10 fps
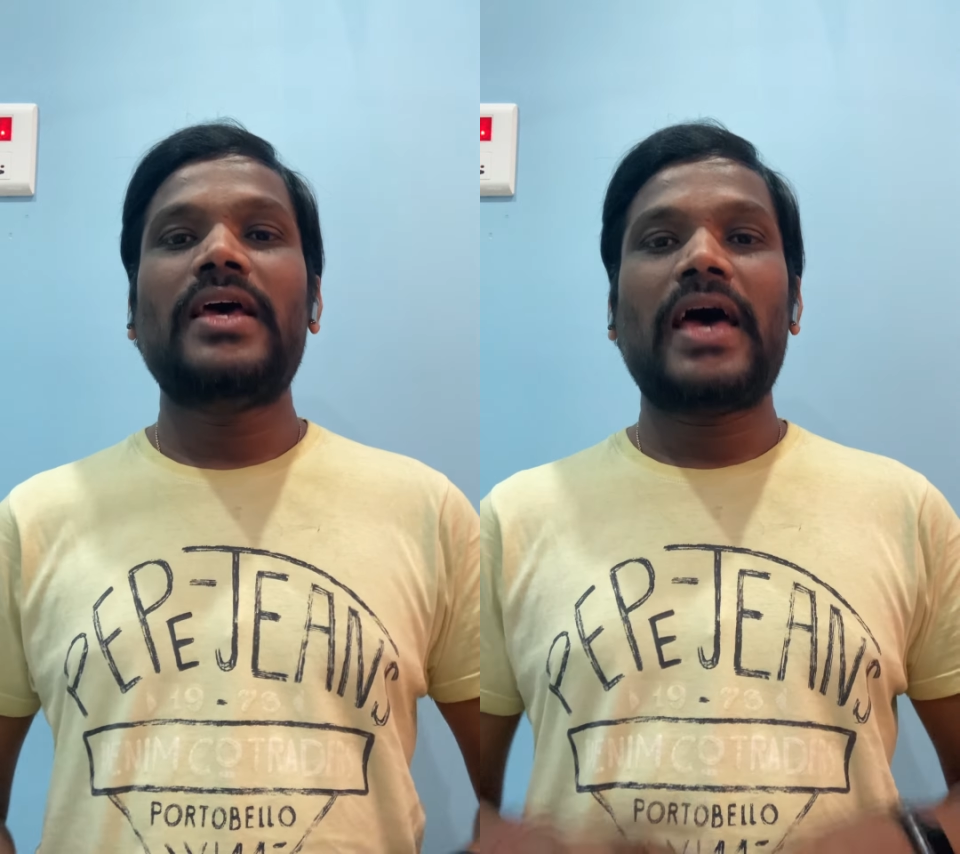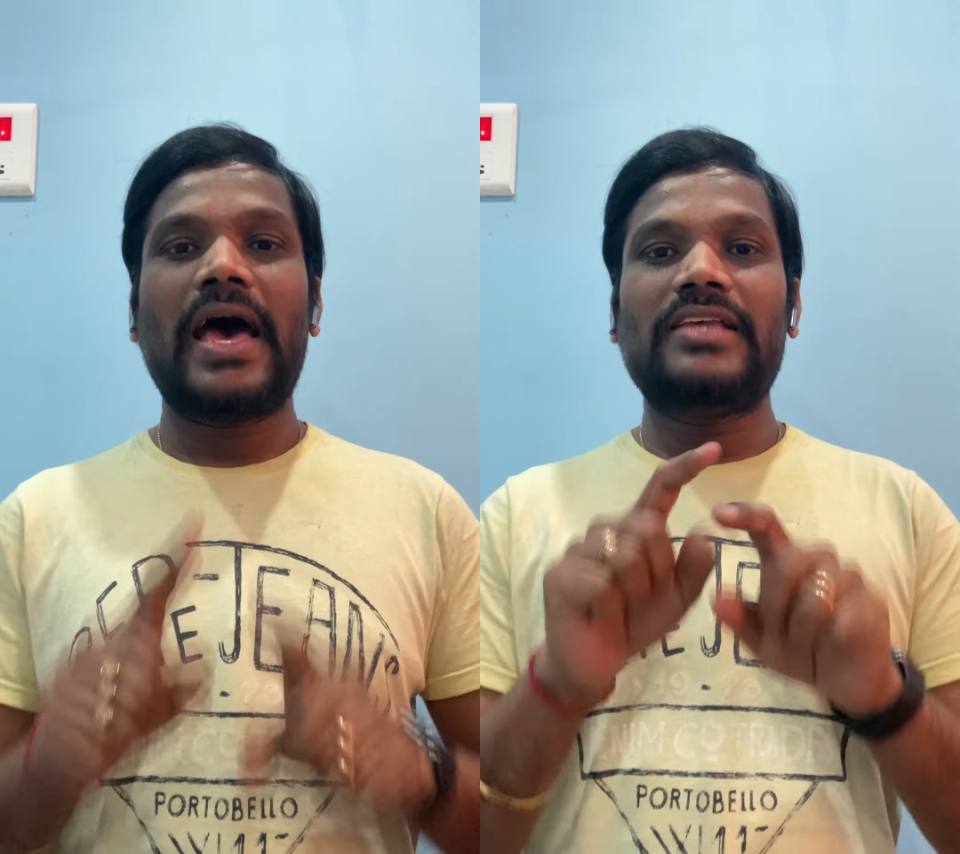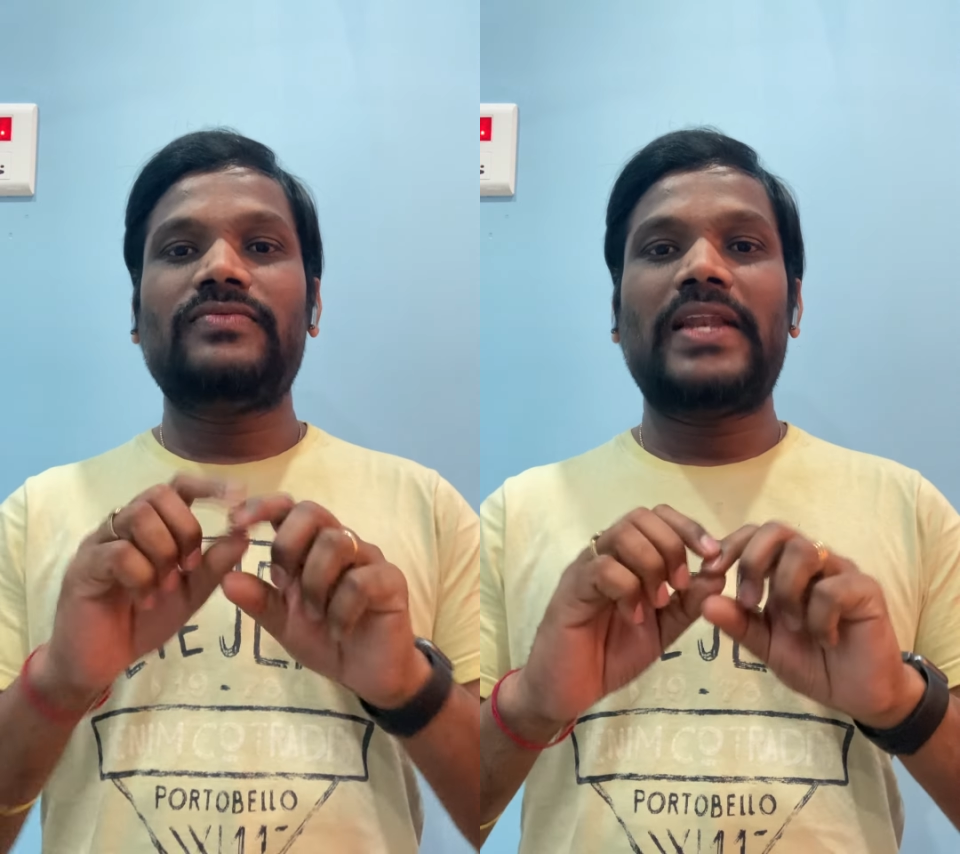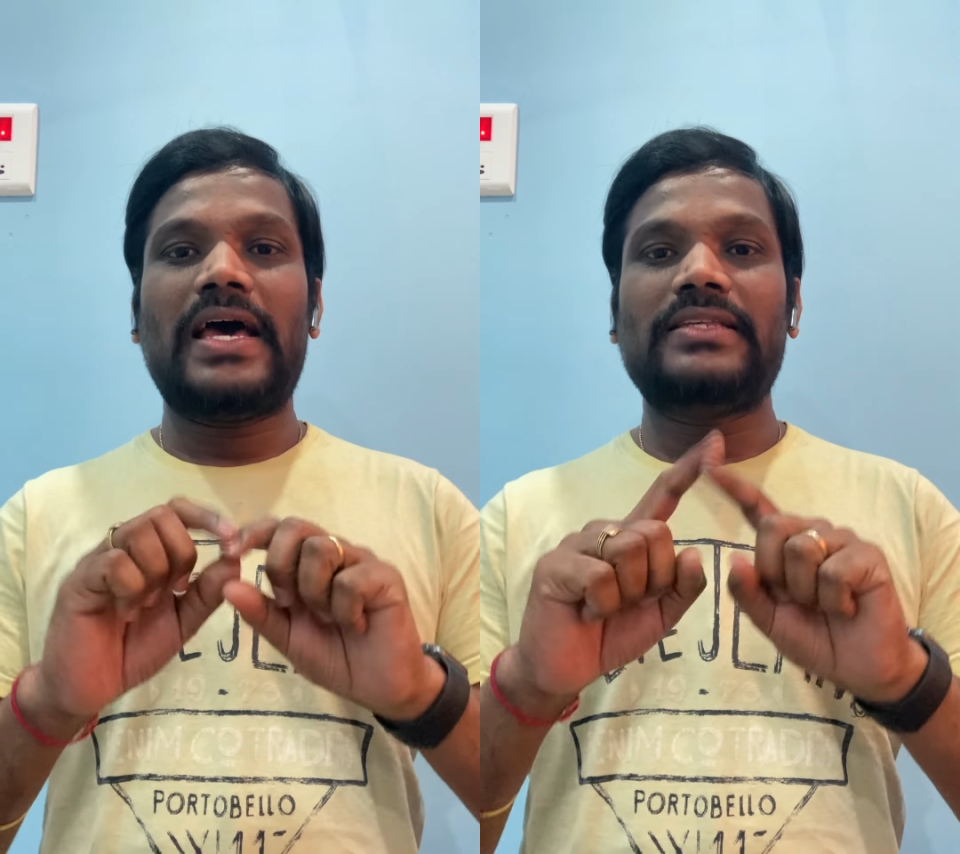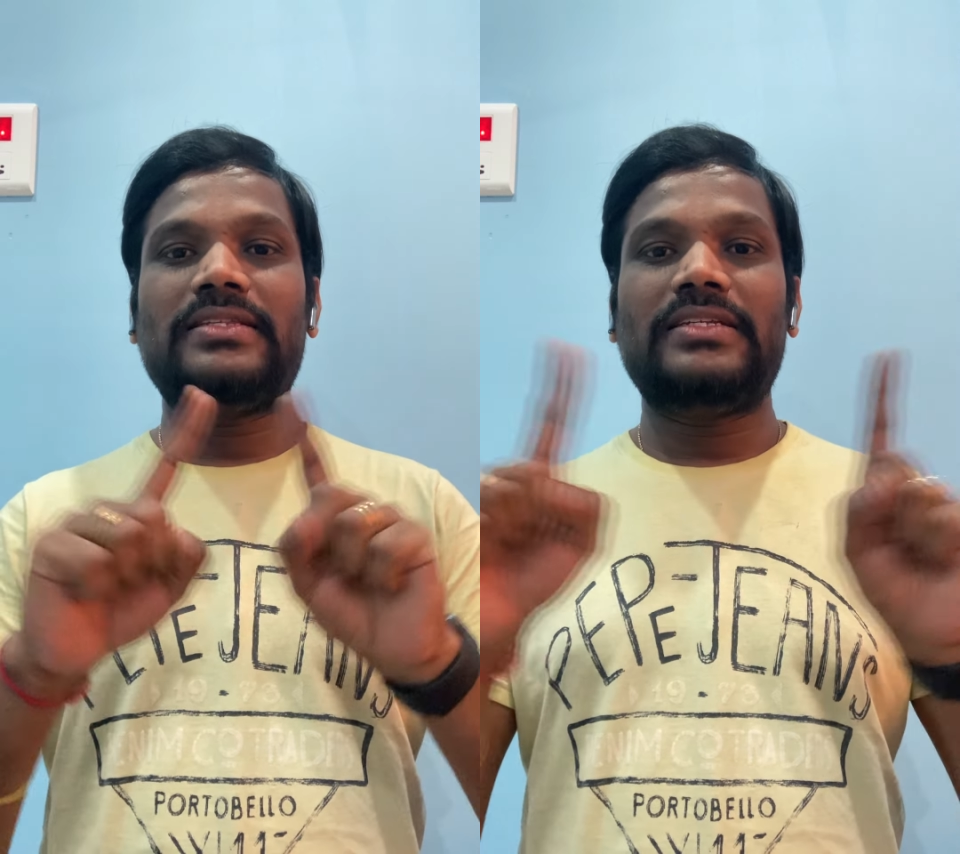as well
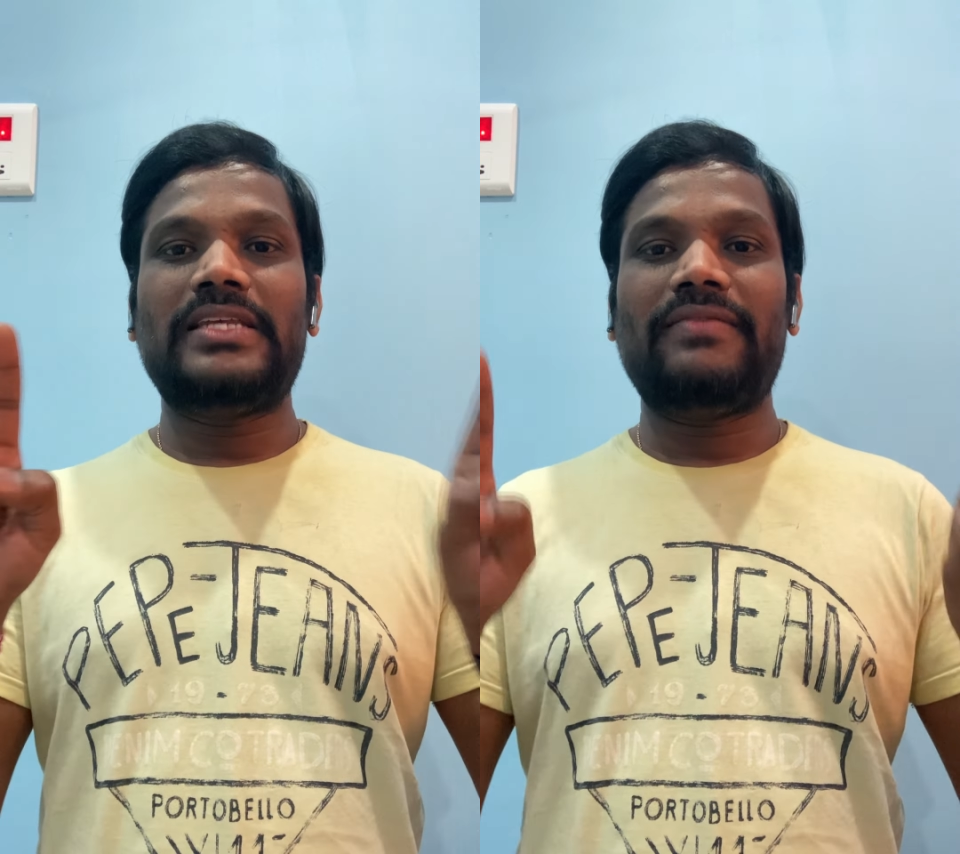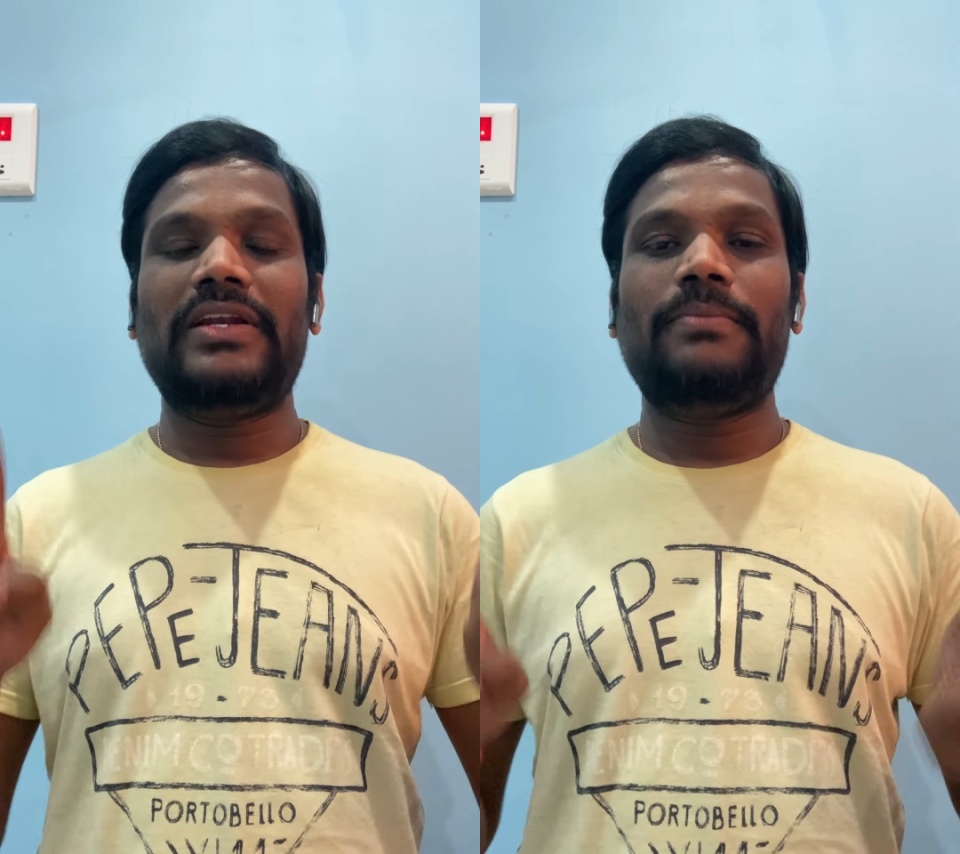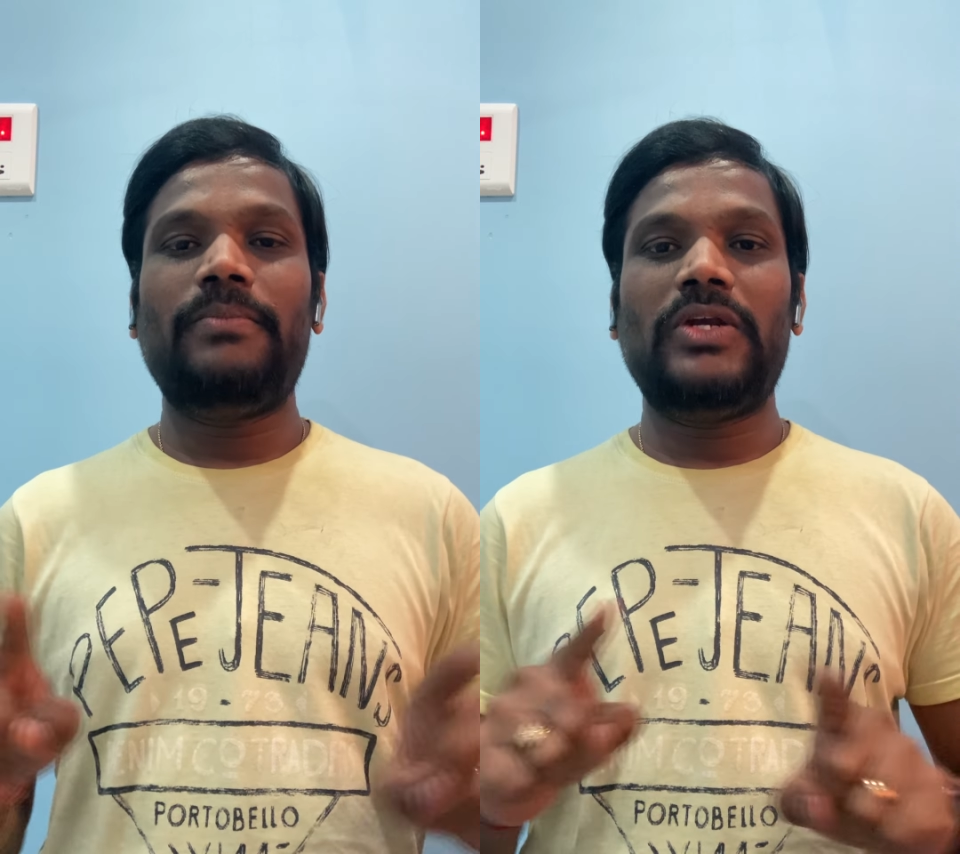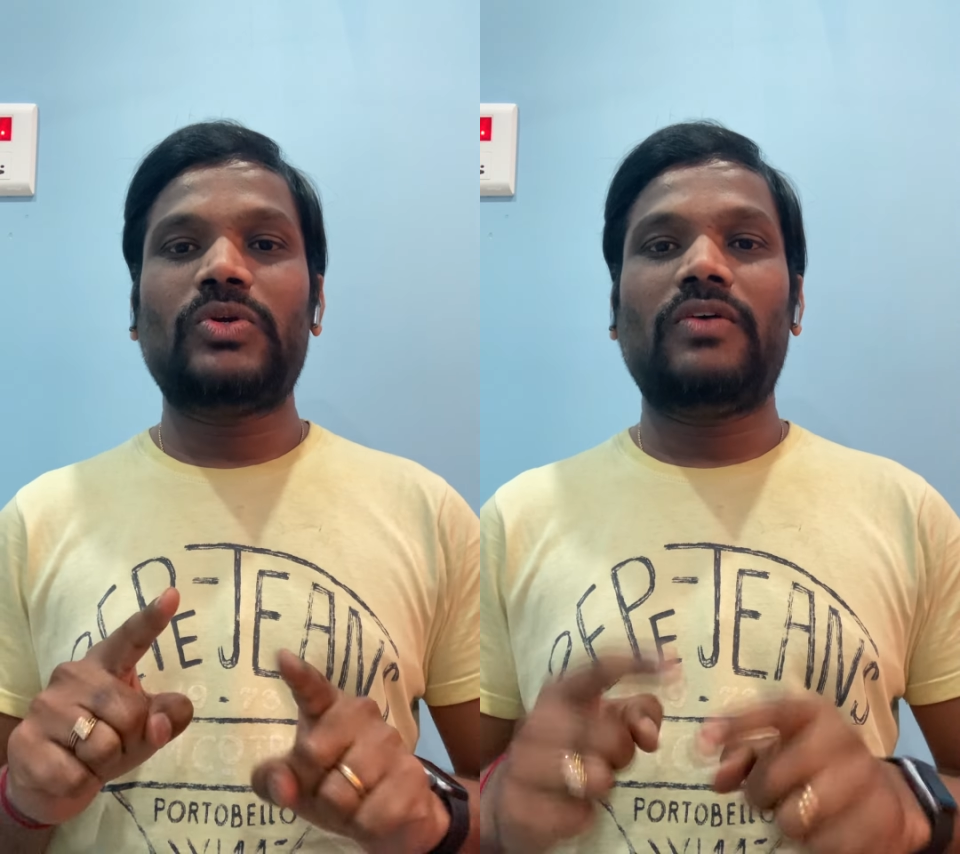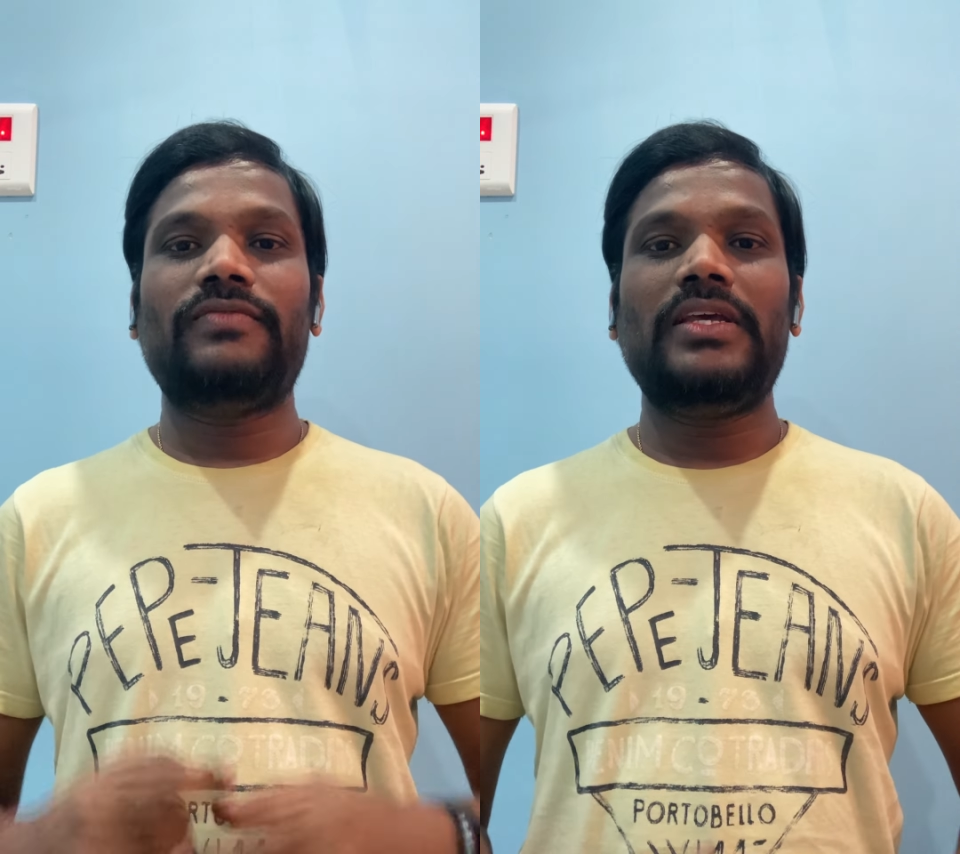as the development
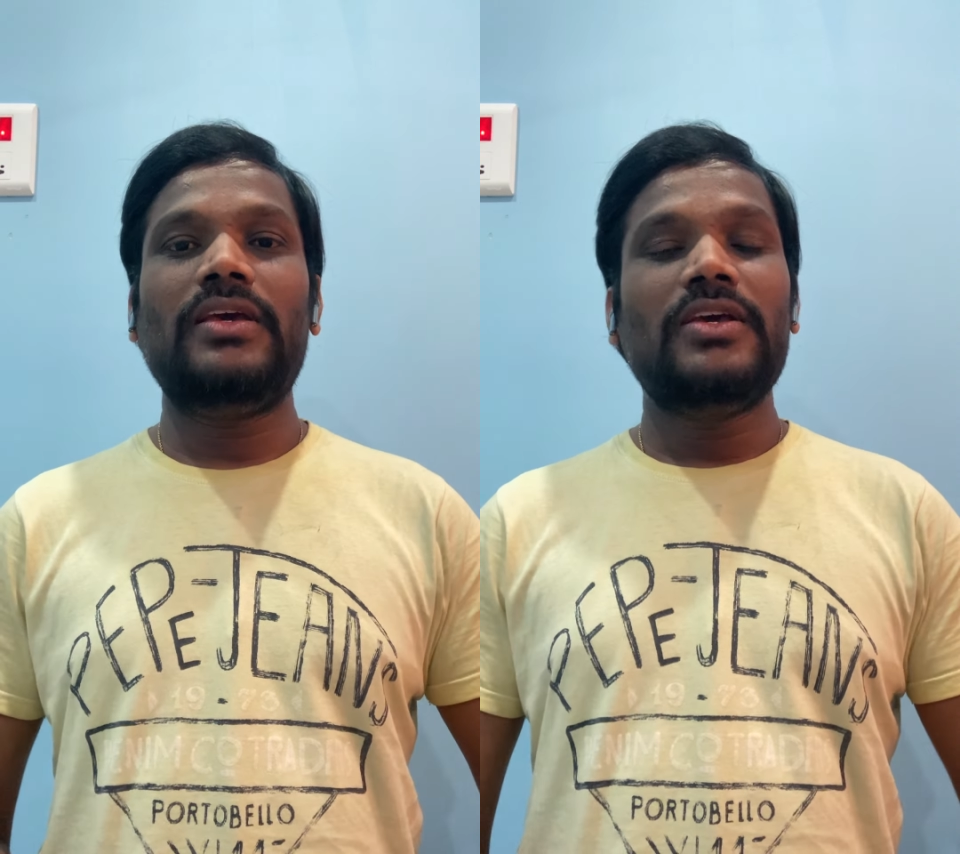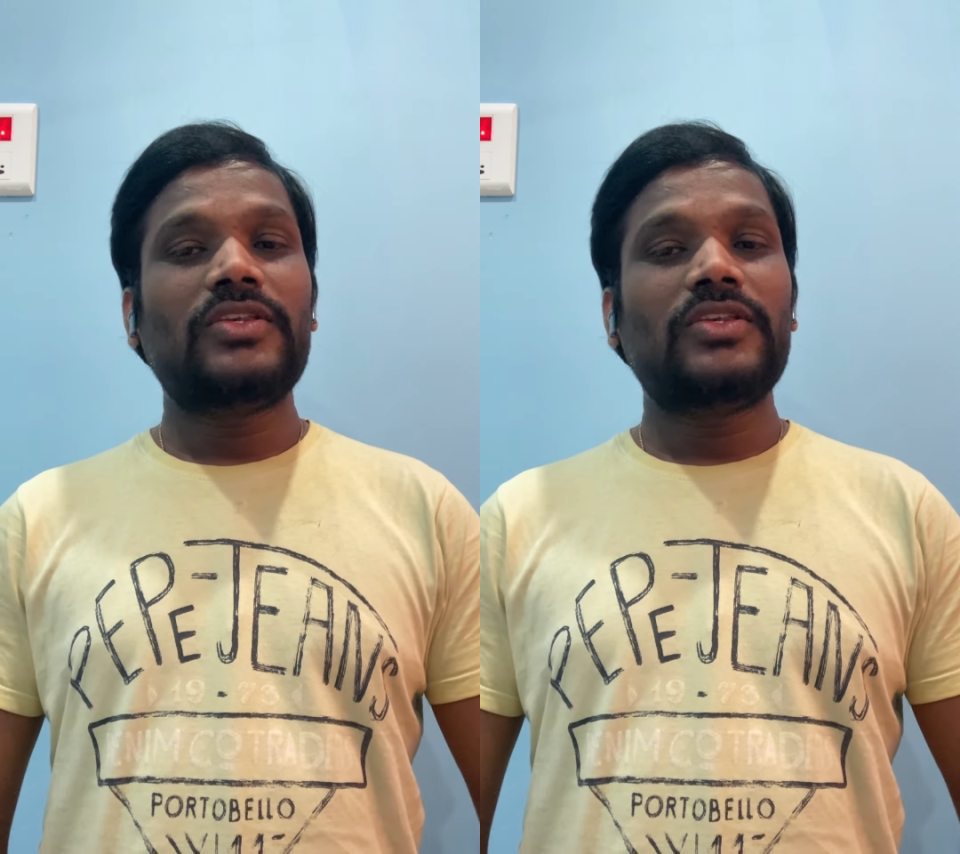of the